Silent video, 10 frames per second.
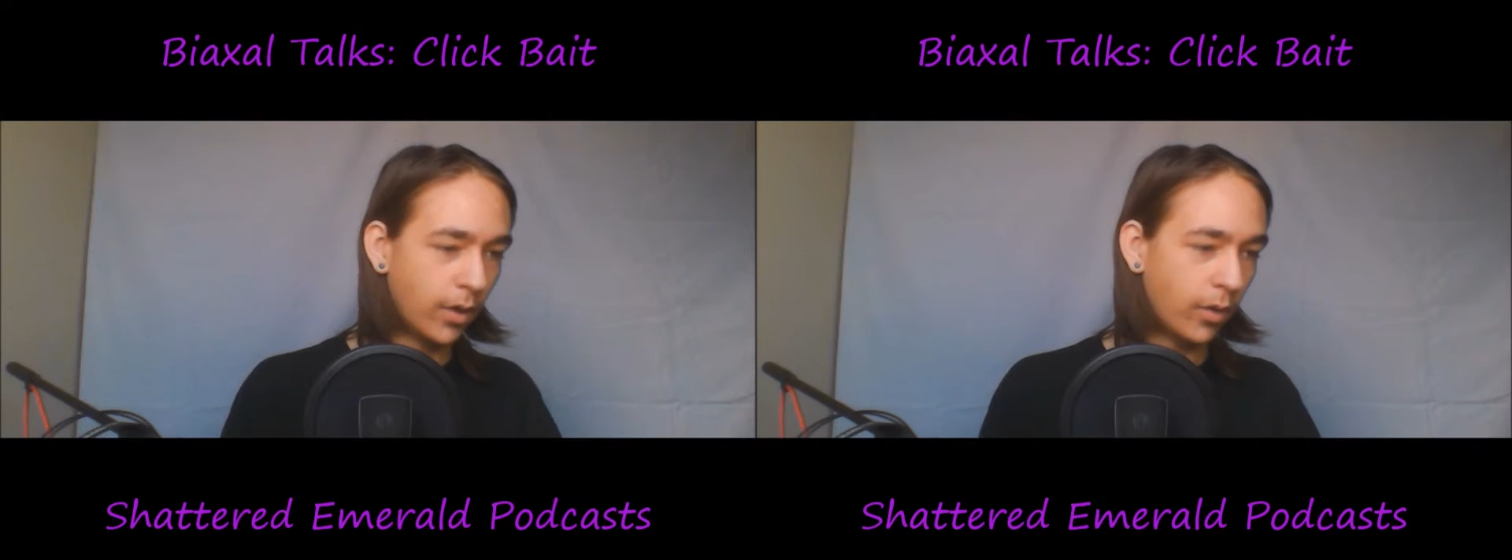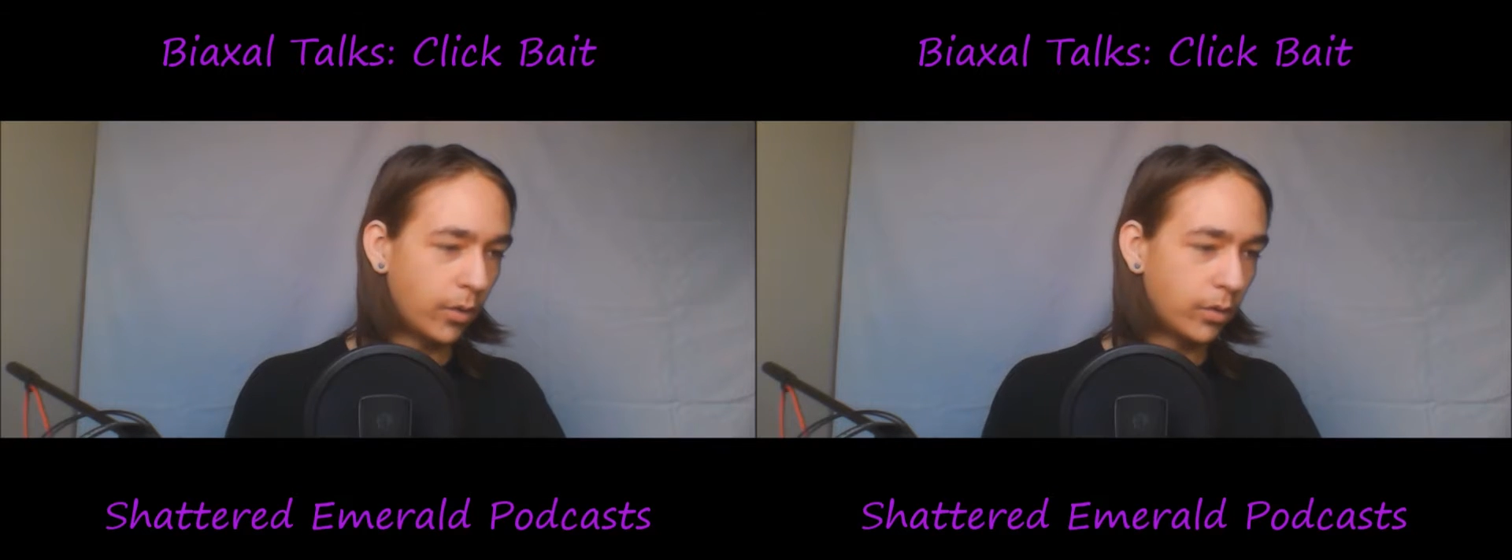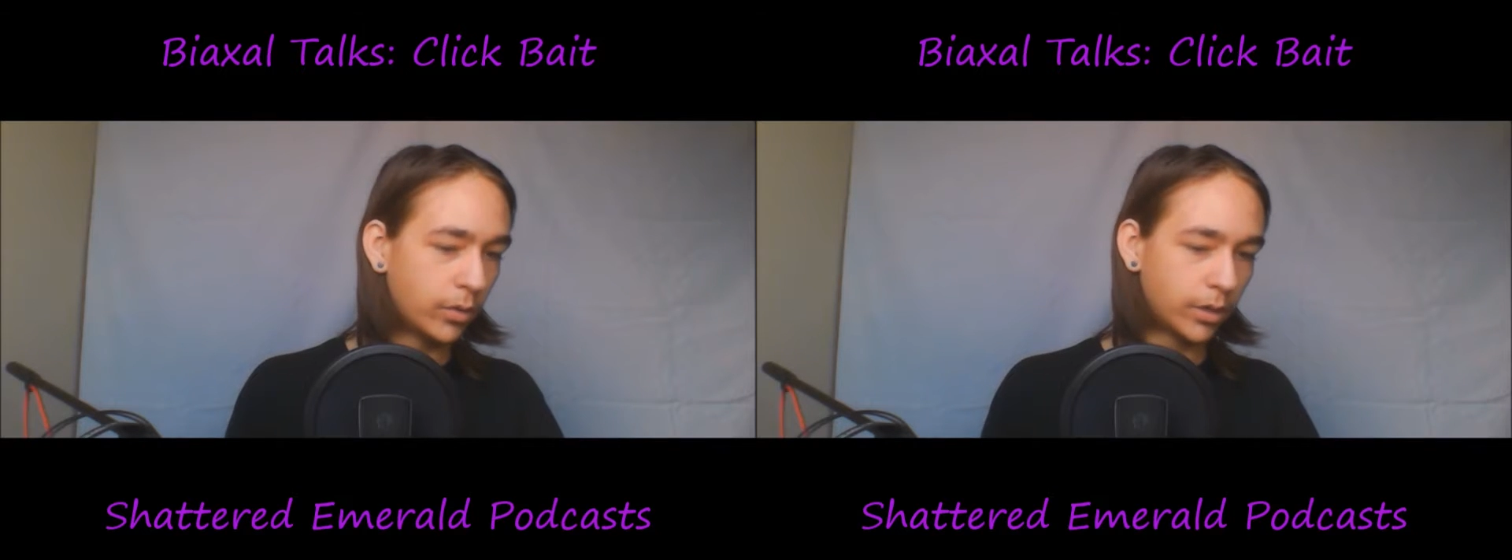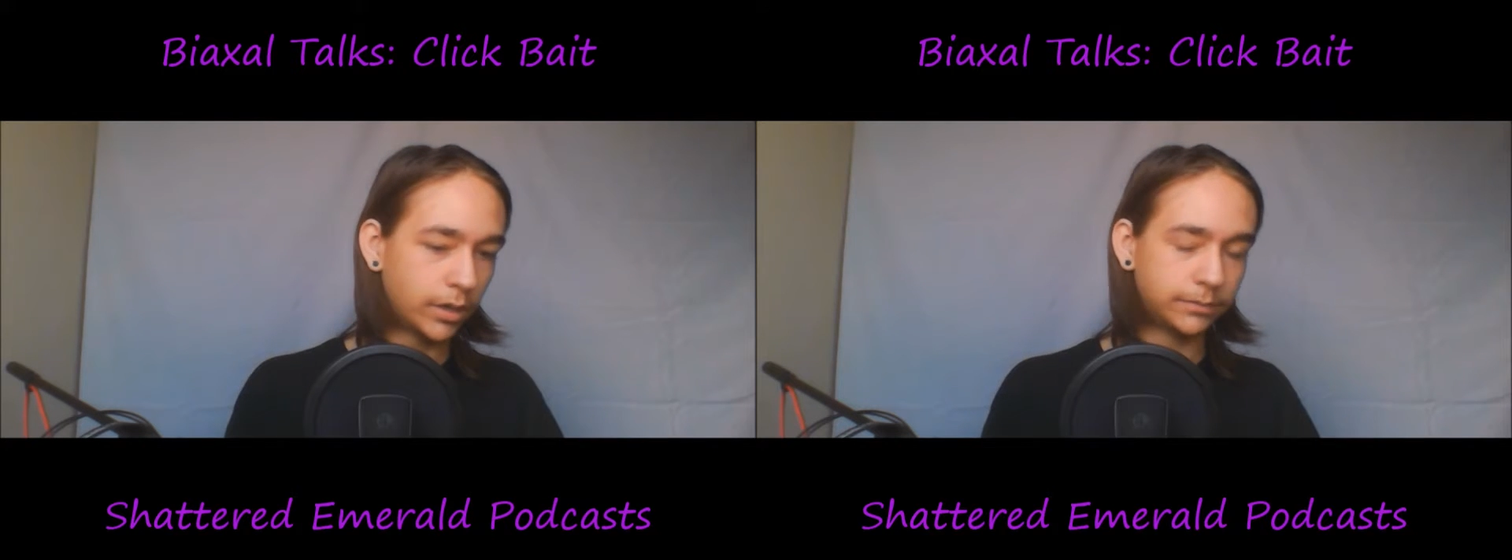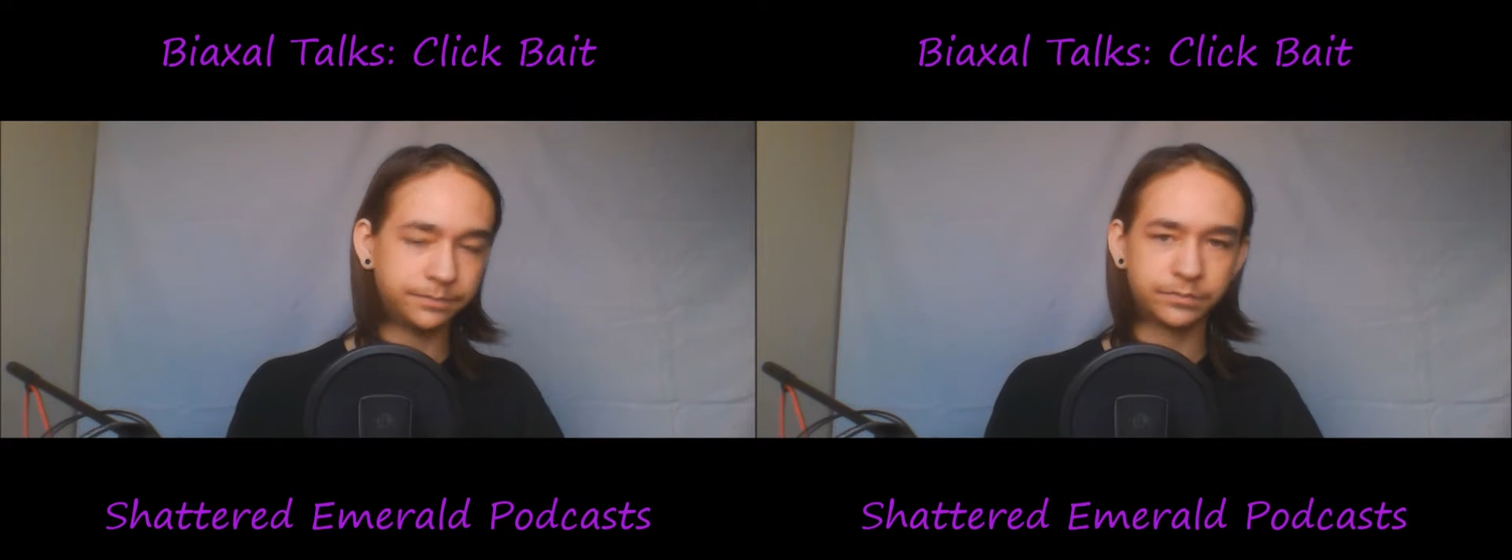
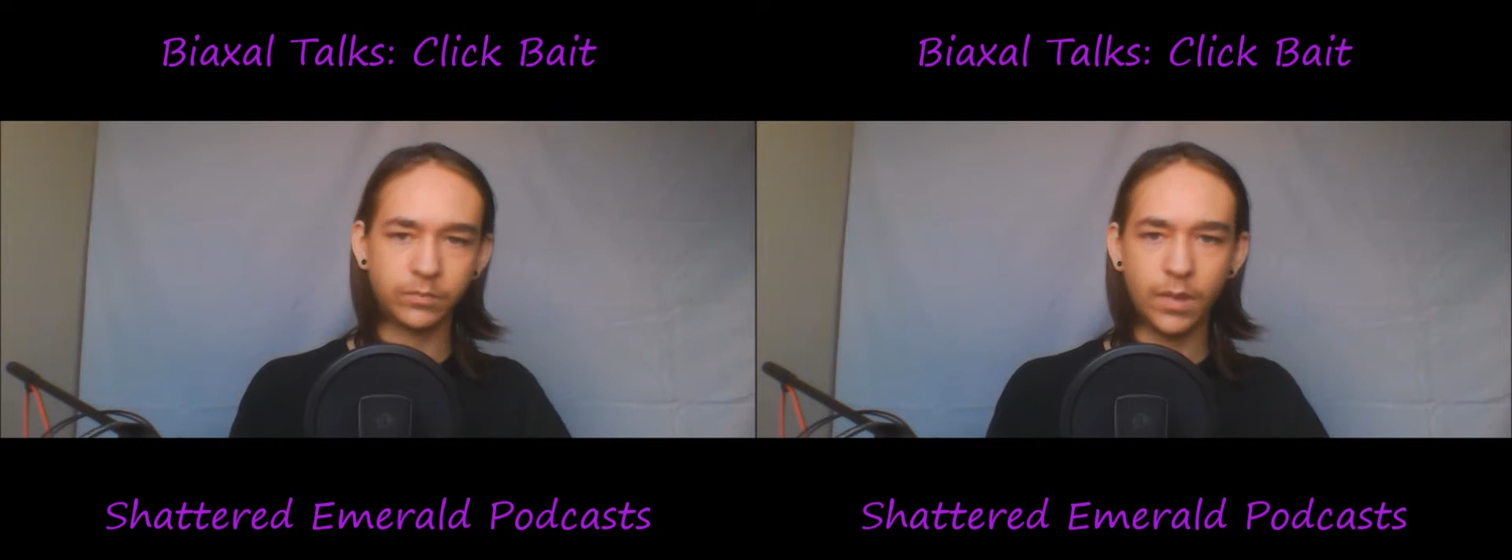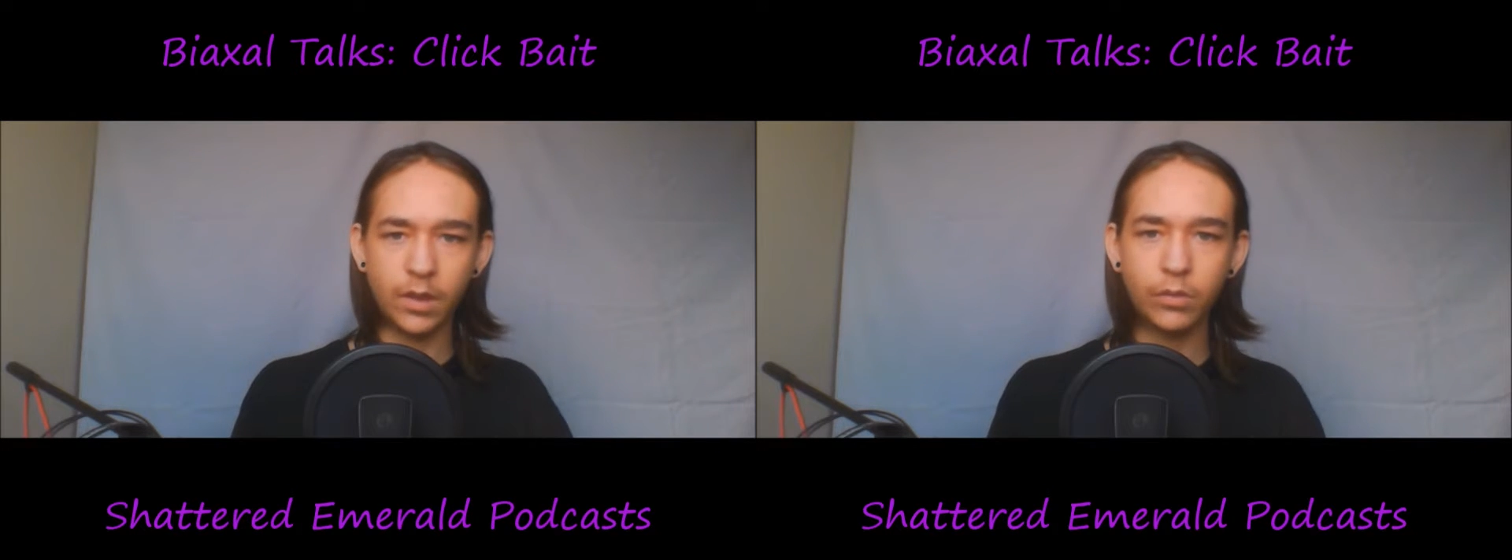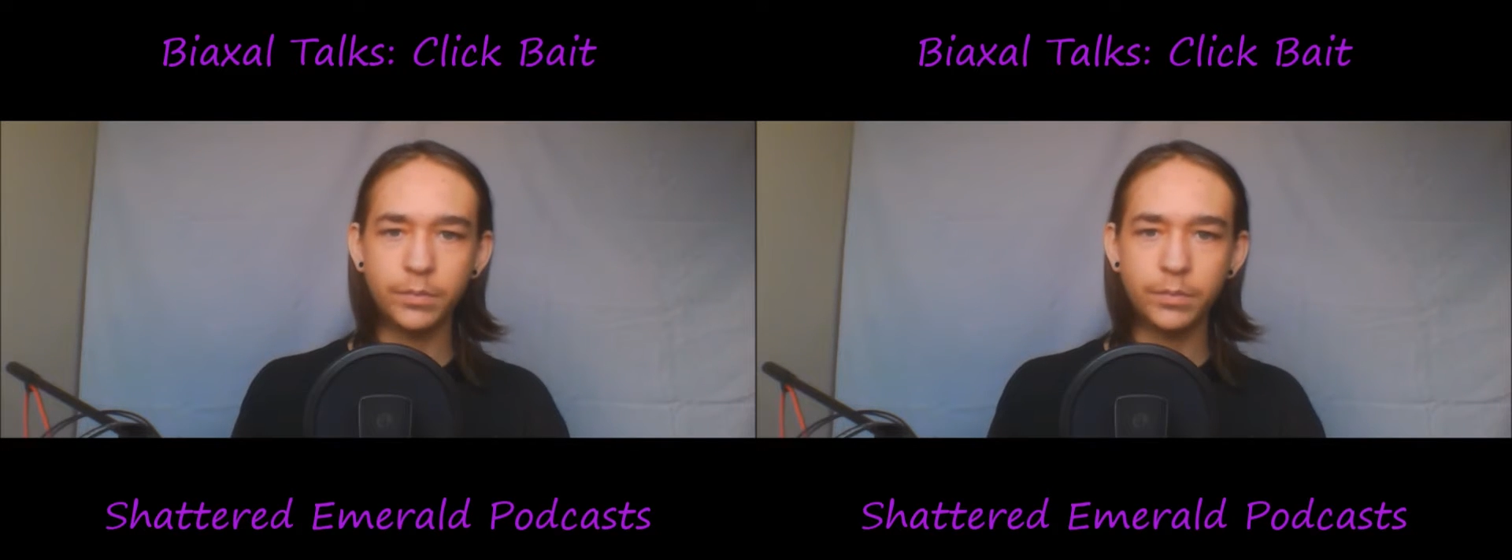or I will